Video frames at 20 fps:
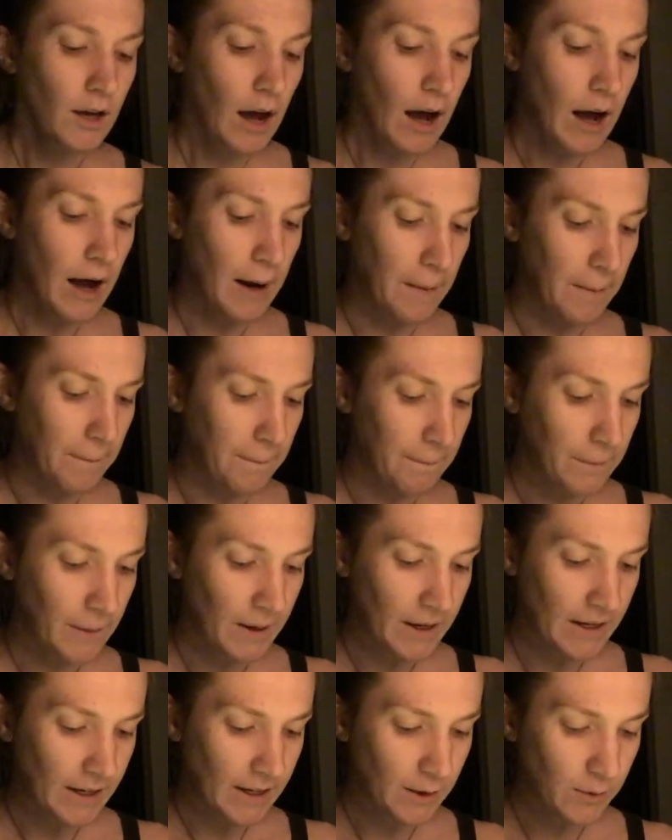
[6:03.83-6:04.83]
Um,
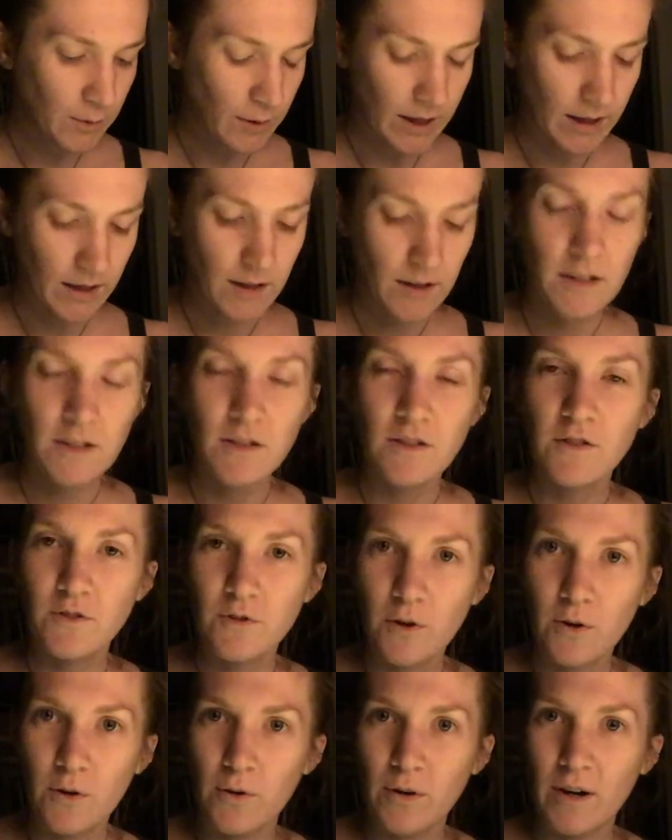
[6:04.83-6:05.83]
but anyway,
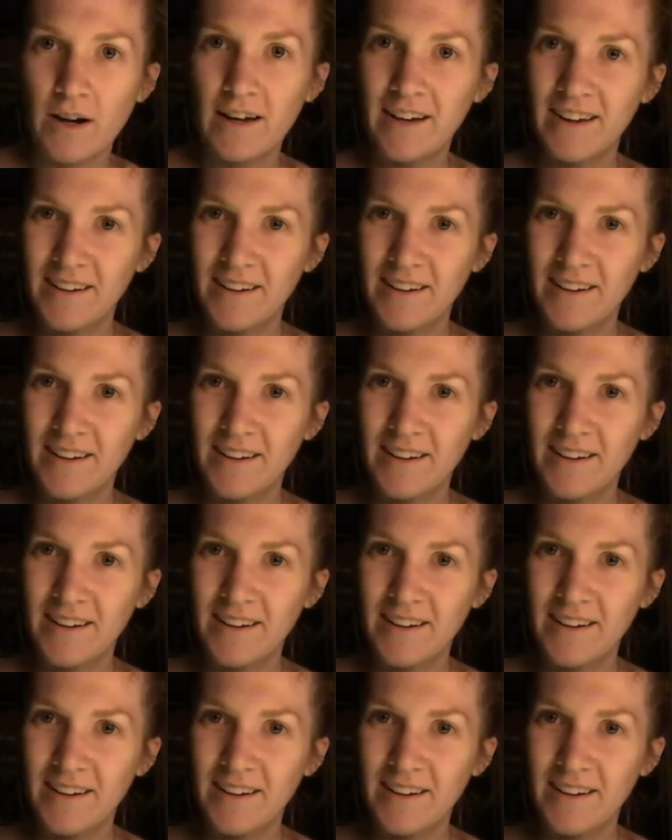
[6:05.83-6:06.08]
so